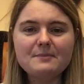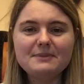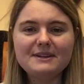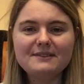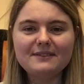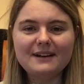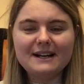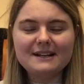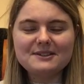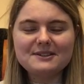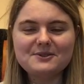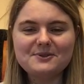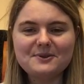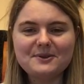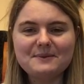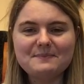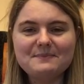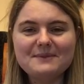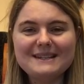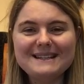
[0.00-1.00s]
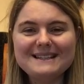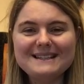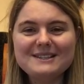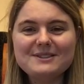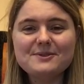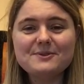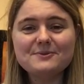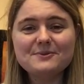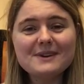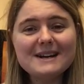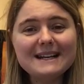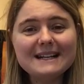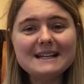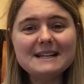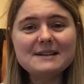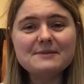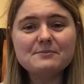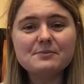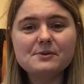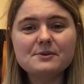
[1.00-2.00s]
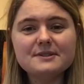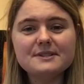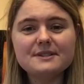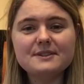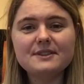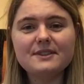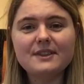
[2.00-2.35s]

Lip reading: flat, sorry. But it's really important